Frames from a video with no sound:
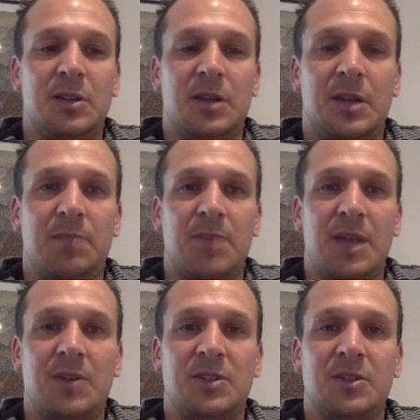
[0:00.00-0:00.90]
that
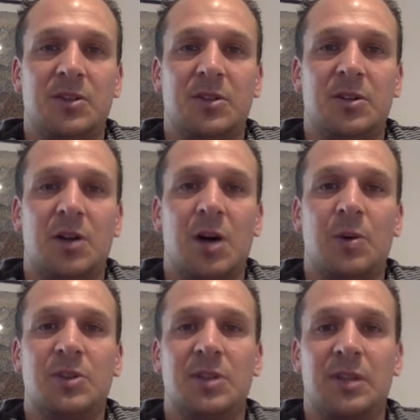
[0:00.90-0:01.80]
meant I
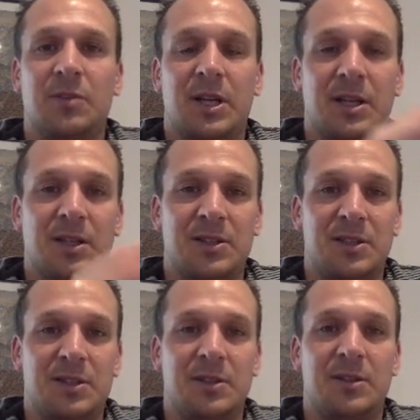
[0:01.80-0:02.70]
was delivering a
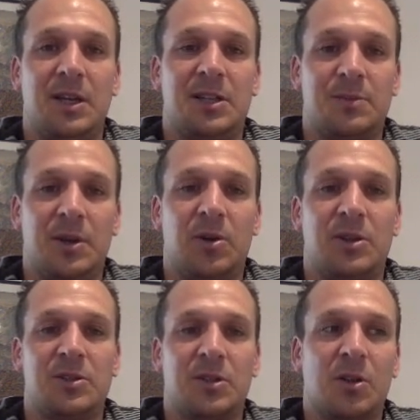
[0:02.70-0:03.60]
consistent
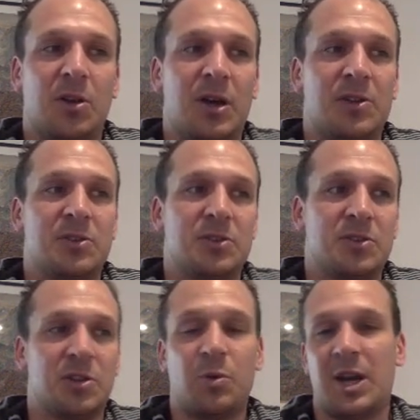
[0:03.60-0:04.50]
experience to clients.
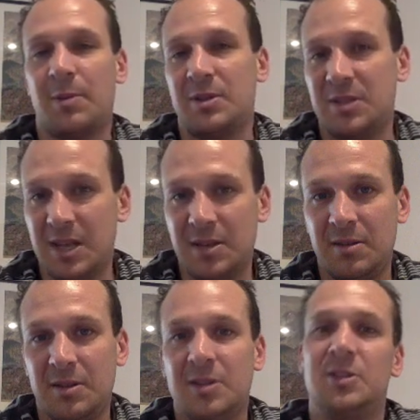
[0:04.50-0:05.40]
So what happens
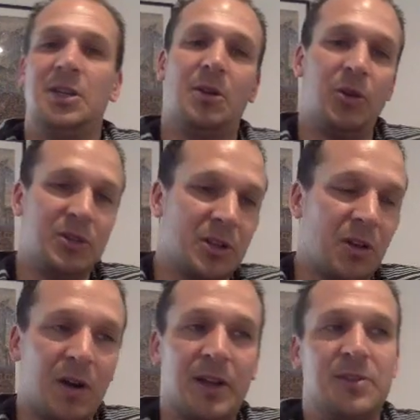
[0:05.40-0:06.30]
then? You lose
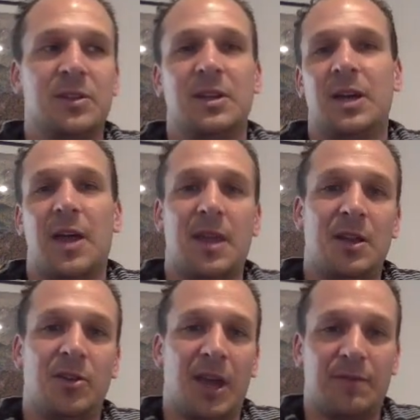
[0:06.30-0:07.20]
clients, and
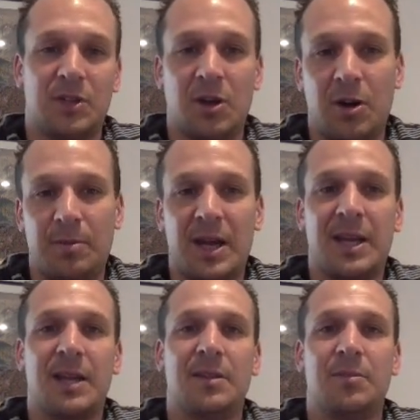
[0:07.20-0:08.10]
then you have to go
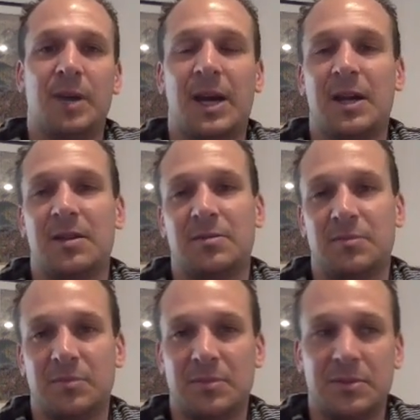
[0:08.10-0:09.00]
back
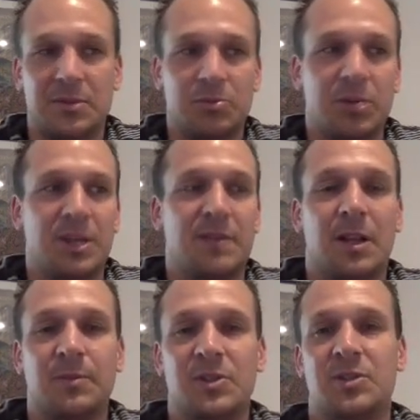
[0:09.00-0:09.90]
and
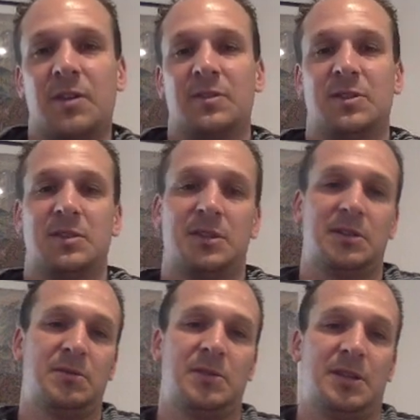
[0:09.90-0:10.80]
redevelop the services
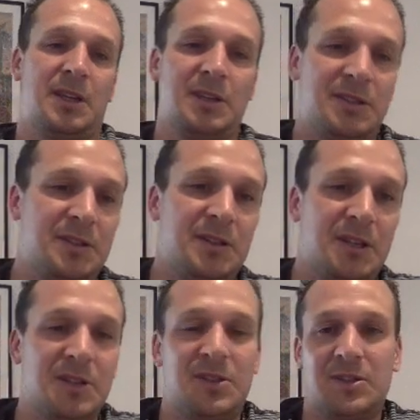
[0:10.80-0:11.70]
and its
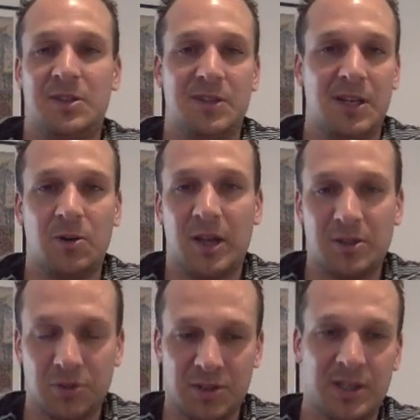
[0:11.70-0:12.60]
consistency and all
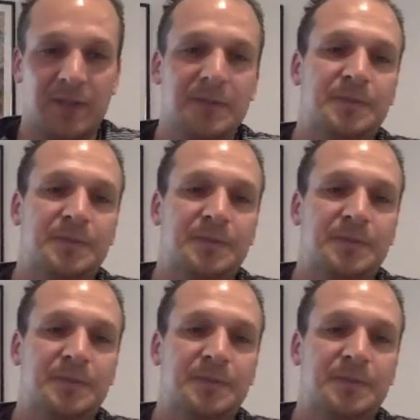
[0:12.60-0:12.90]
that sort of stuff.